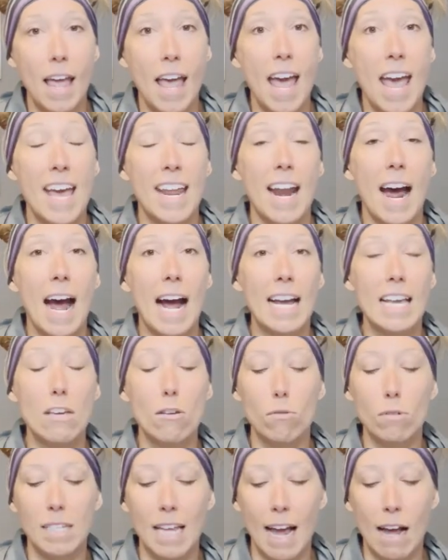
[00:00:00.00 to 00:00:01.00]
And I
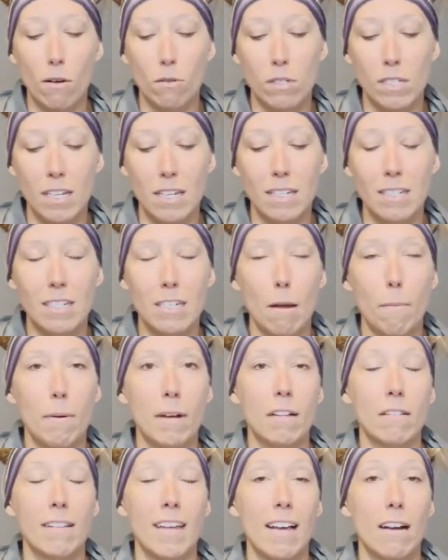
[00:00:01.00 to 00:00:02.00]
use ounces
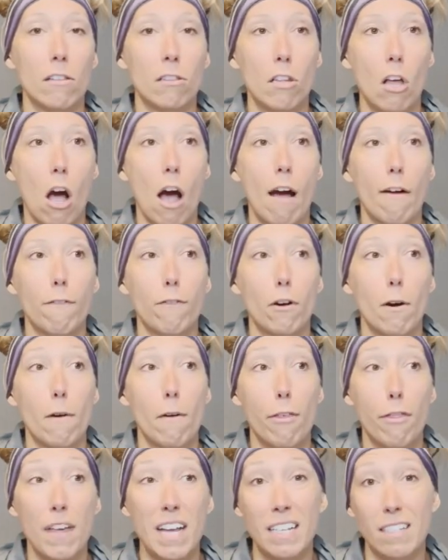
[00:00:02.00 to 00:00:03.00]
typically a lot for
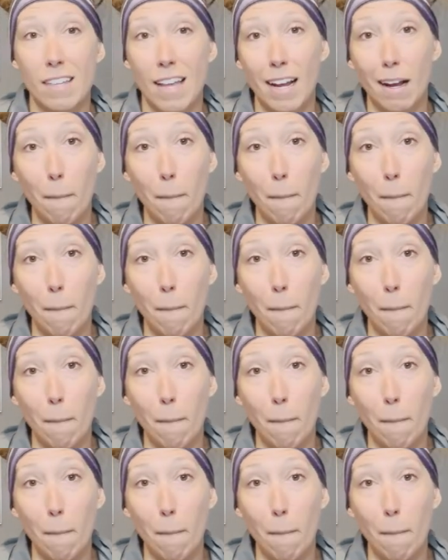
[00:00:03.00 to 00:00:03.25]
things like